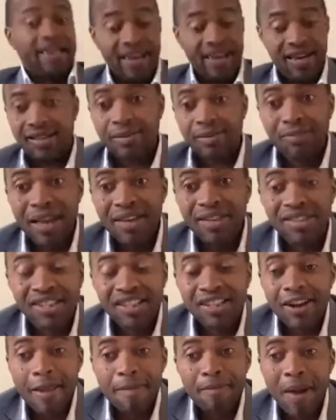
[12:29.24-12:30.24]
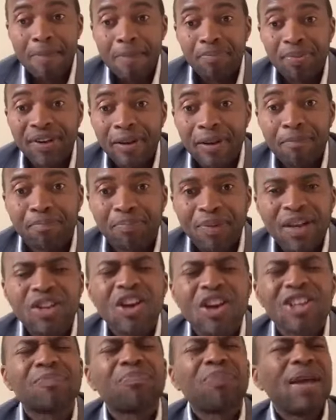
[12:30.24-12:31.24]
Yes, my children might be
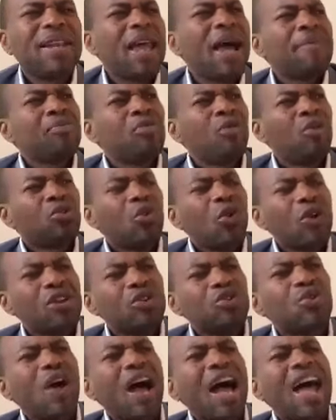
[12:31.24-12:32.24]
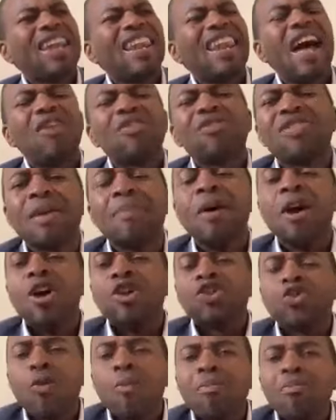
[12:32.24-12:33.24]
rebellious, but I'm not going to allow them
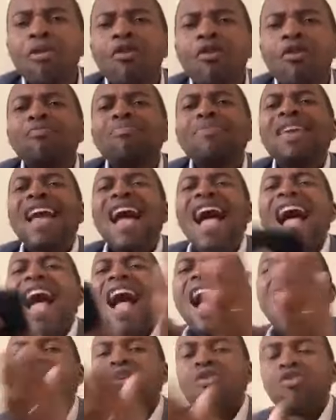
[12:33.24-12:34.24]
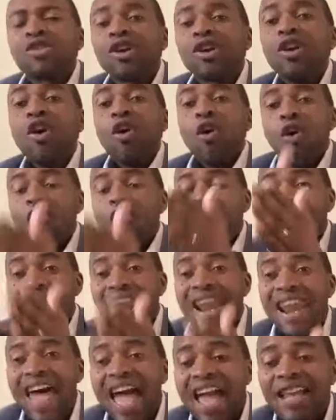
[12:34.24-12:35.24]
to move me out of
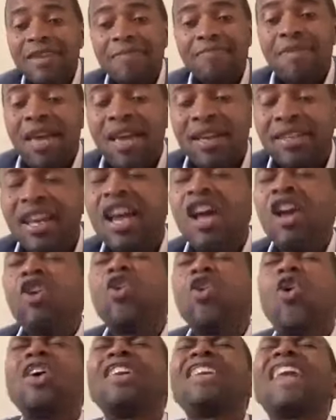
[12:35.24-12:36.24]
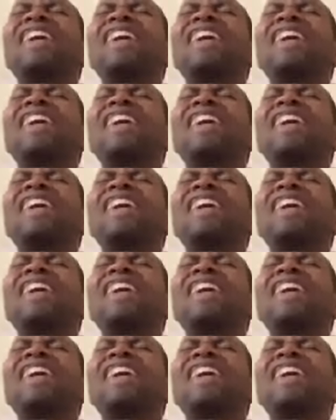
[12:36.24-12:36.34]
alignment. Lord,